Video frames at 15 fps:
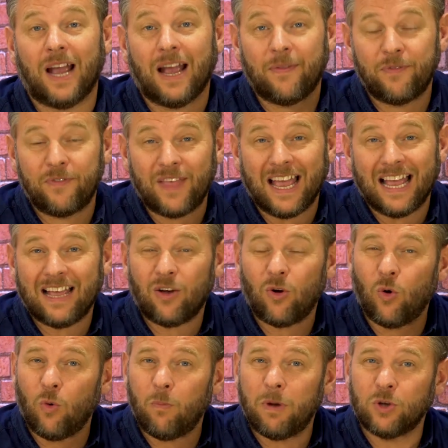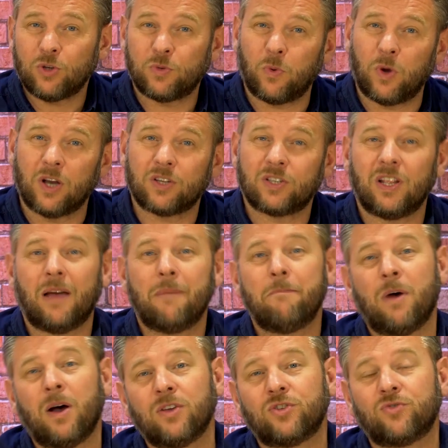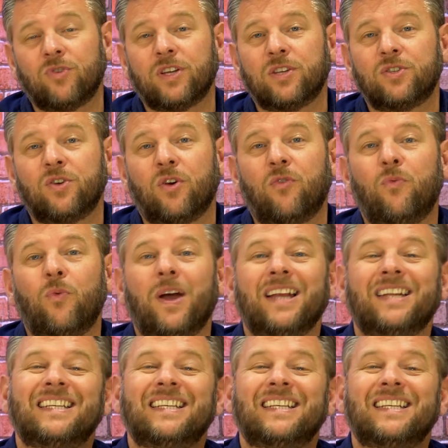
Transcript: and that almost works like mastering software